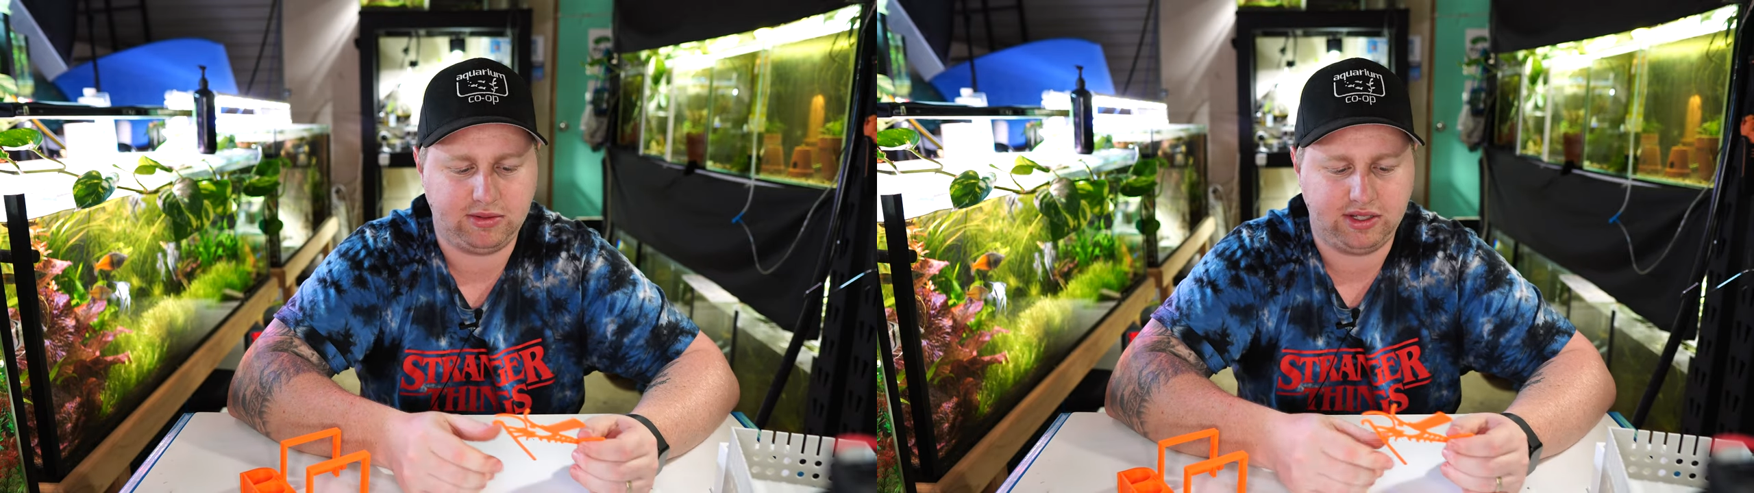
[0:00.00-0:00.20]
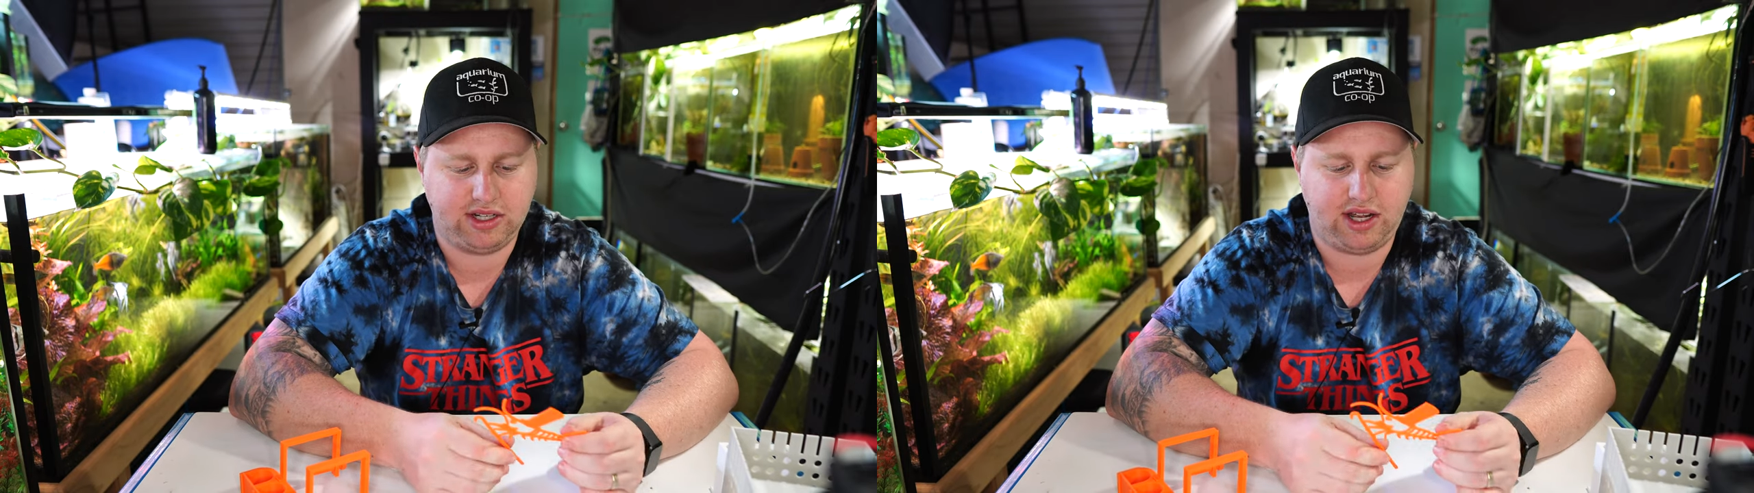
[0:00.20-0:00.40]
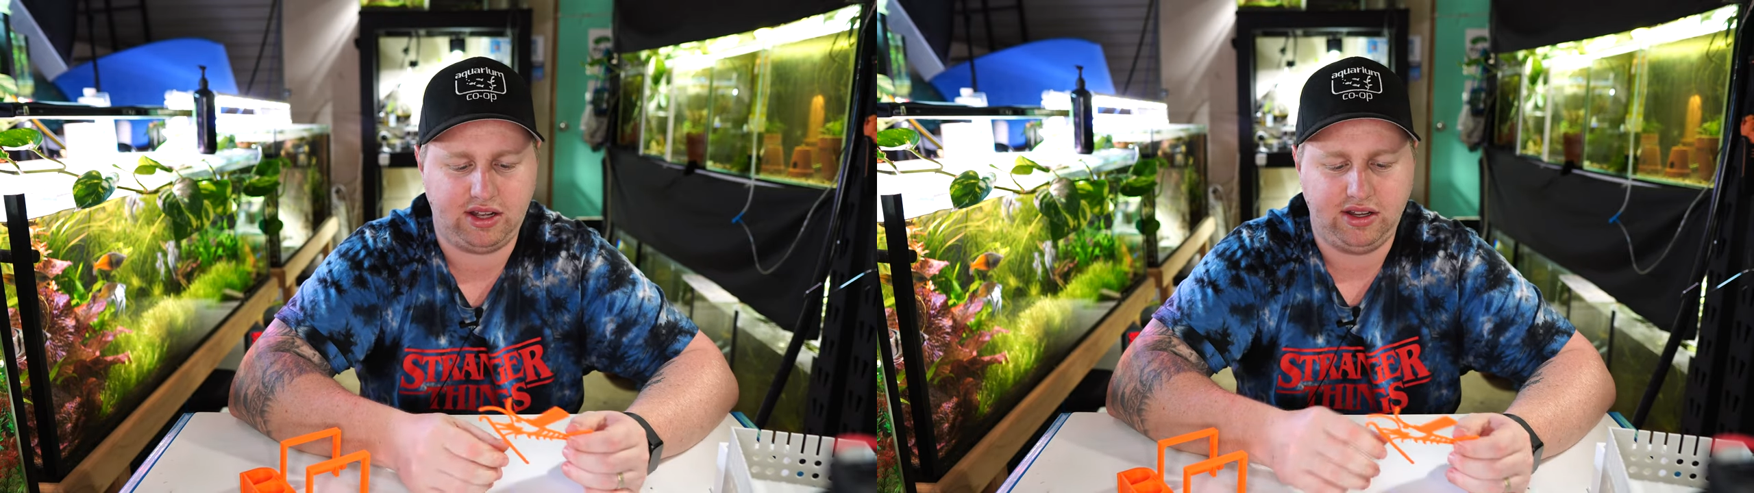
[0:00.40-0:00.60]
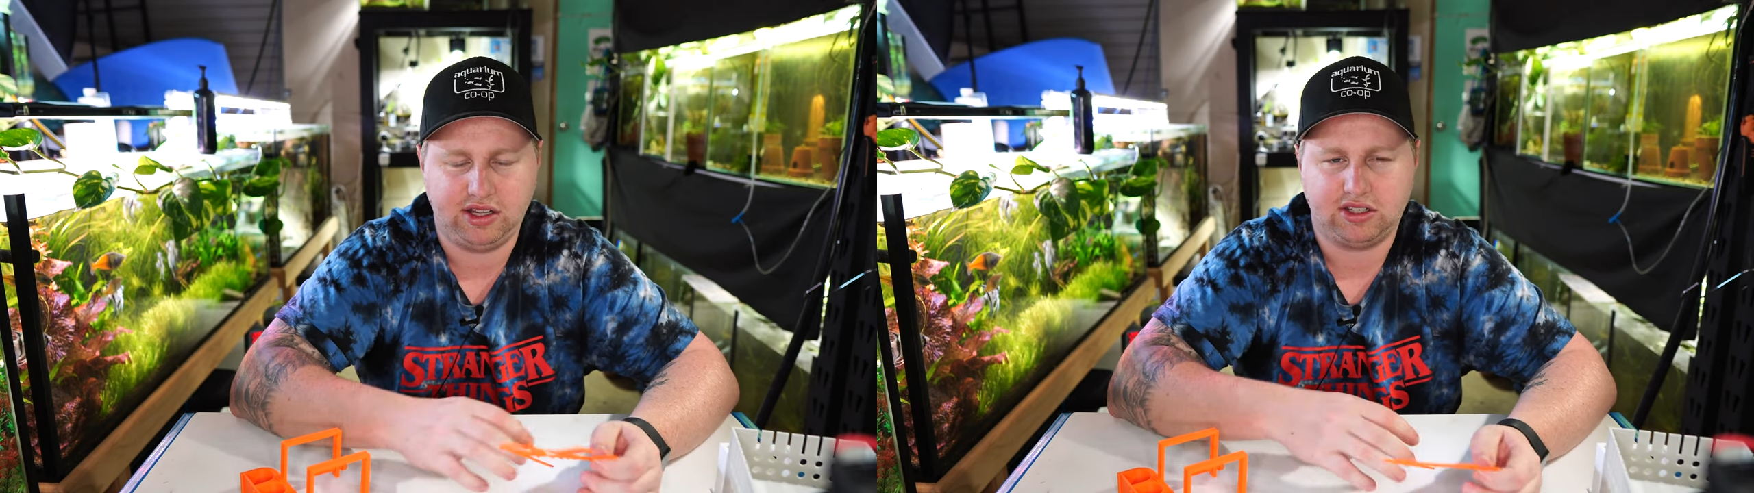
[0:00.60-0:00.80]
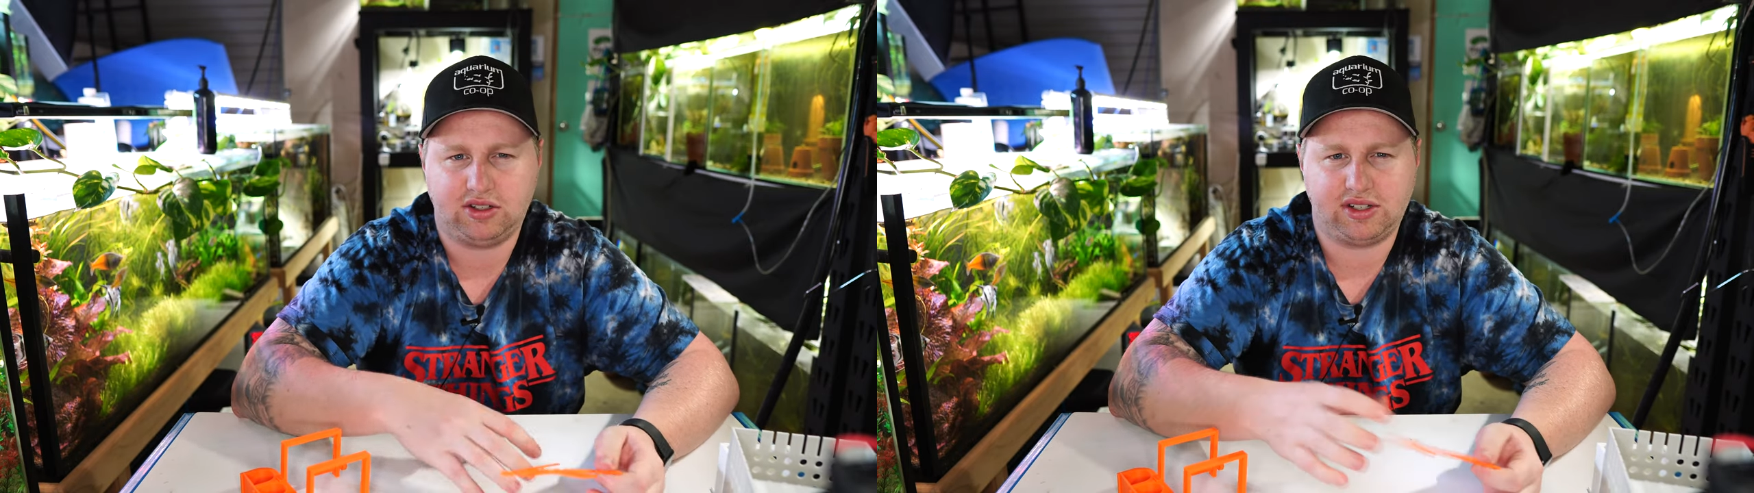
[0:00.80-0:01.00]
which are
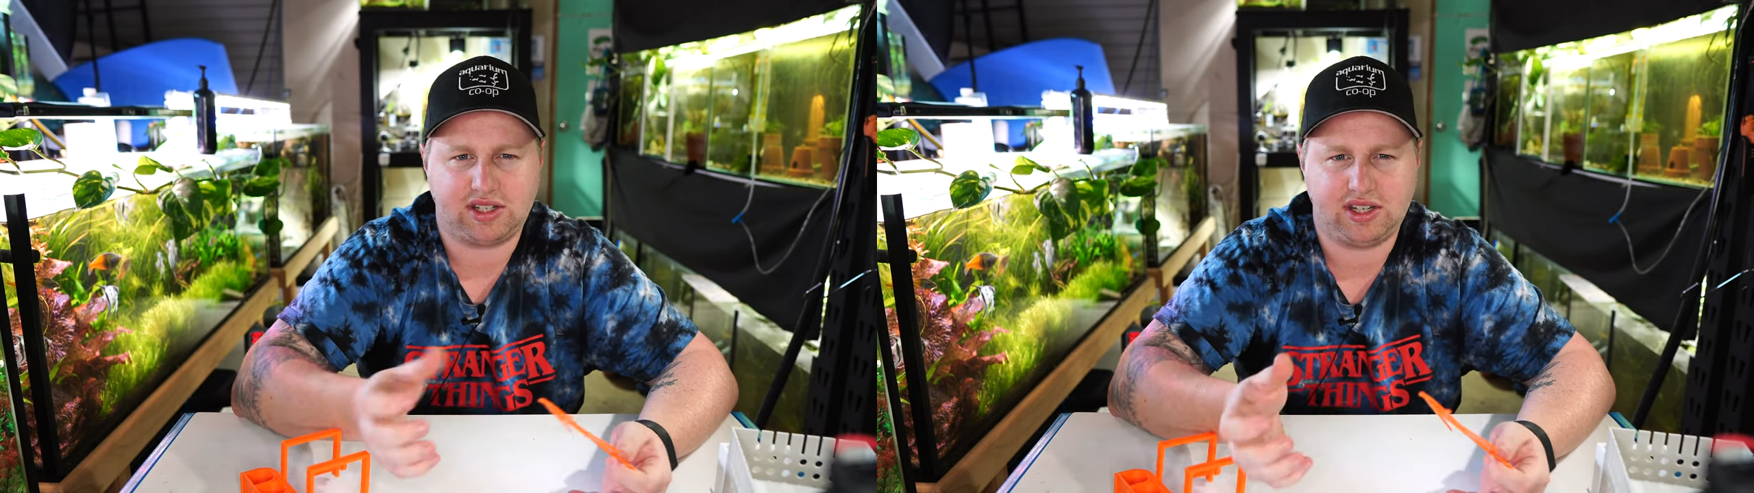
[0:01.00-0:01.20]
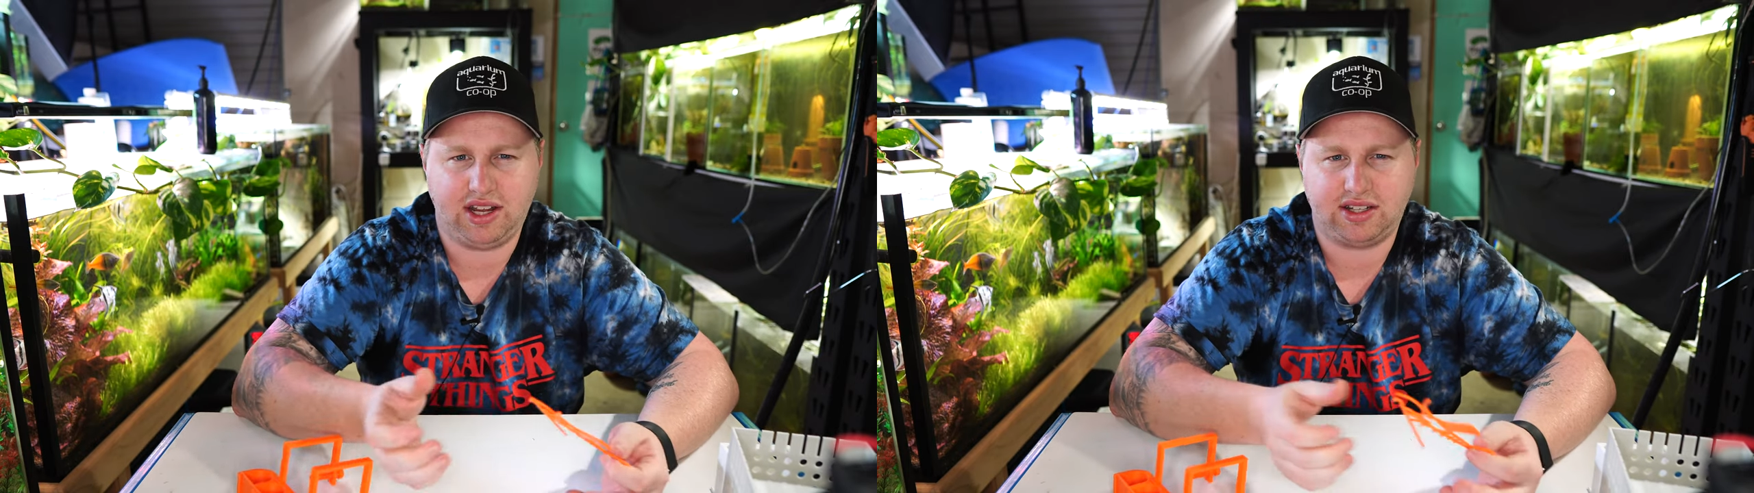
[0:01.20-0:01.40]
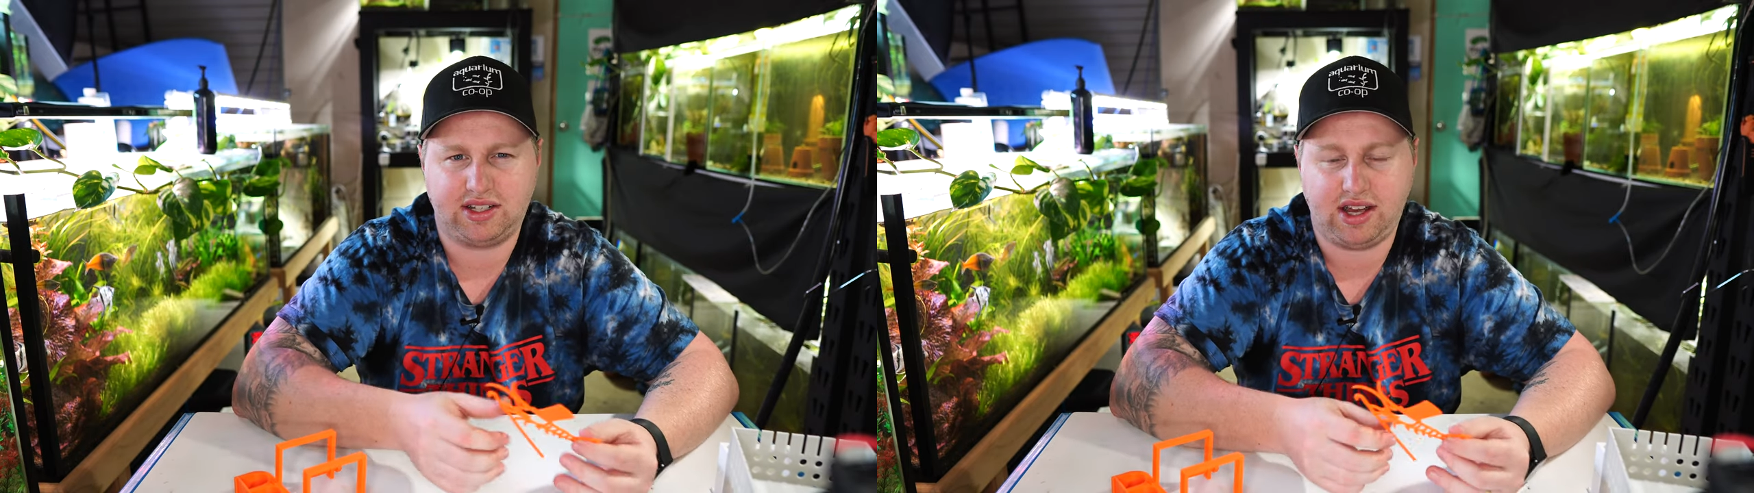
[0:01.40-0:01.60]
sort of sticks